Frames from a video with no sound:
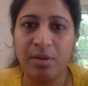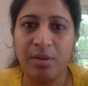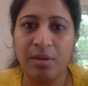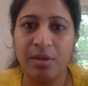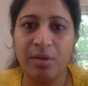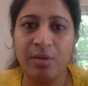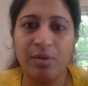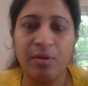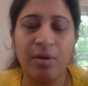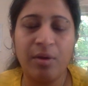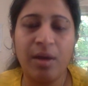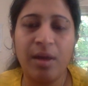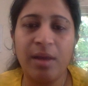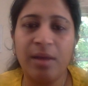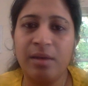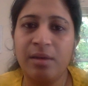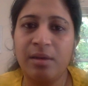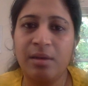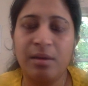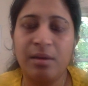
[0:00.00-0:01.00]
You know,
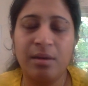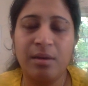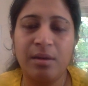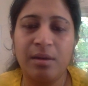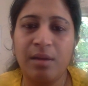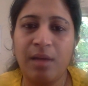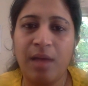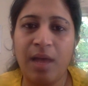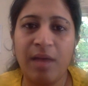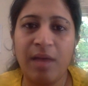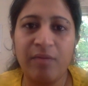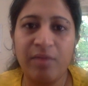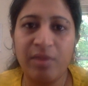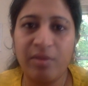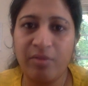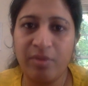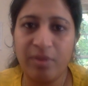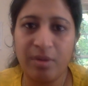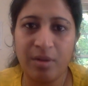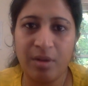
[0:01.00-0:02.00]
I've
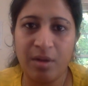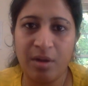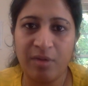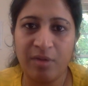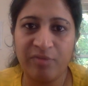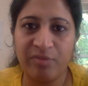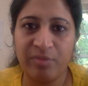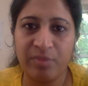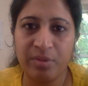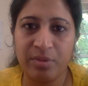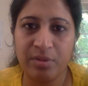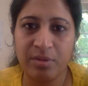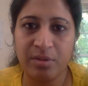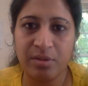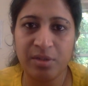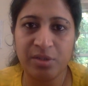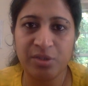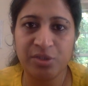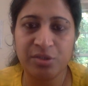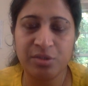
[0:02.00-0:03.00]
given a lot of
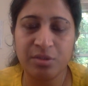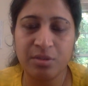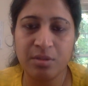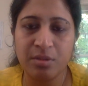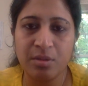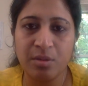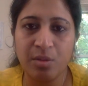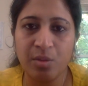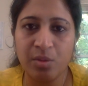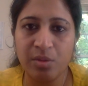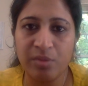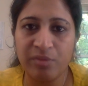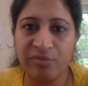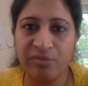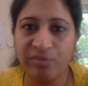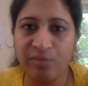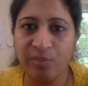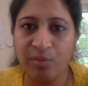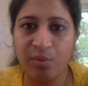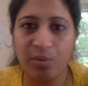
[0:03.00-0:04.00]
presentations over the
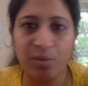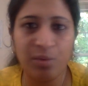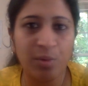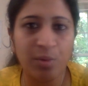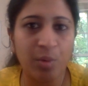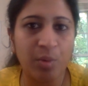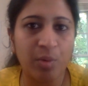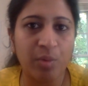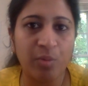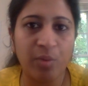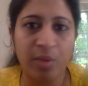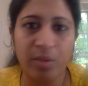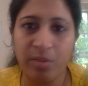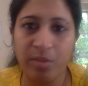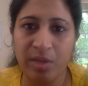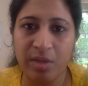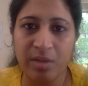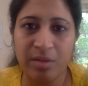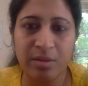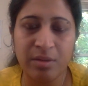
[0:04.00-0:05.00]
phone, over
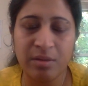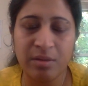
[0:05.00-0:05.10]
WebEx.